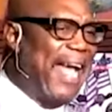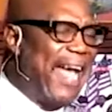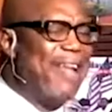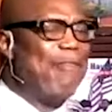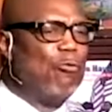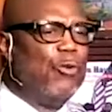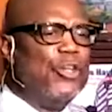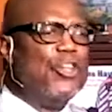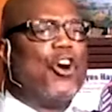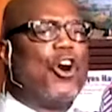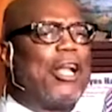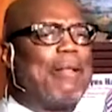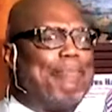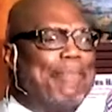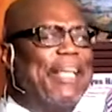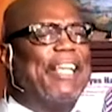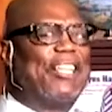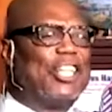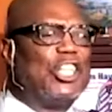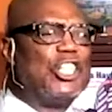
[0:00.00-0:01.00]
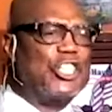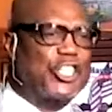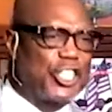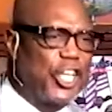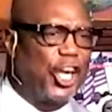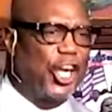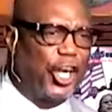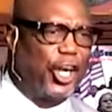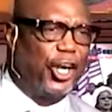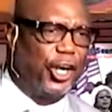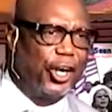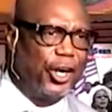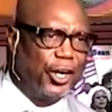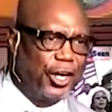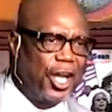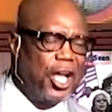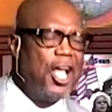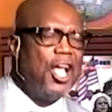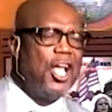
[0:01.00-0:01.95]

And we ought to be concerned